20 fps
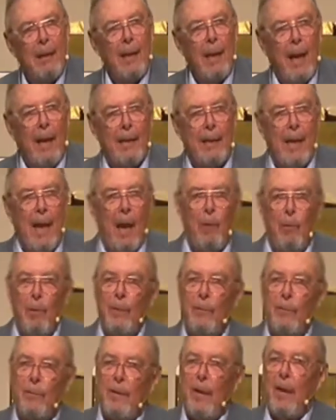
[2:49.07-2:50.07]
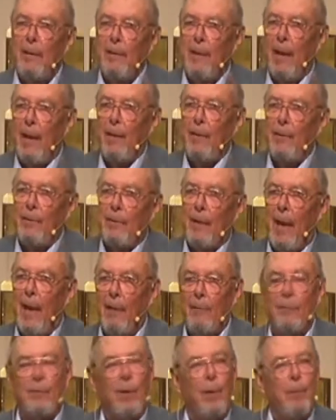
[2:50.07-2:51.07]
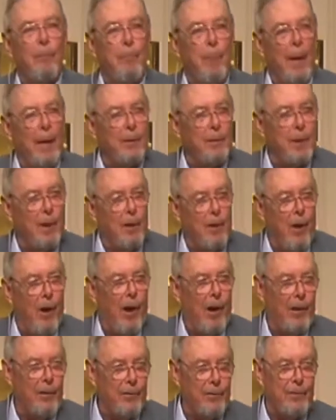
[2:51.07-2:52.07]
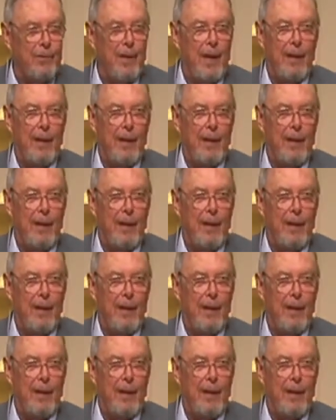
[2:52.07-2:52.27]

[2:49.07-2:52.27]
and now it's Sundays after Pentecost.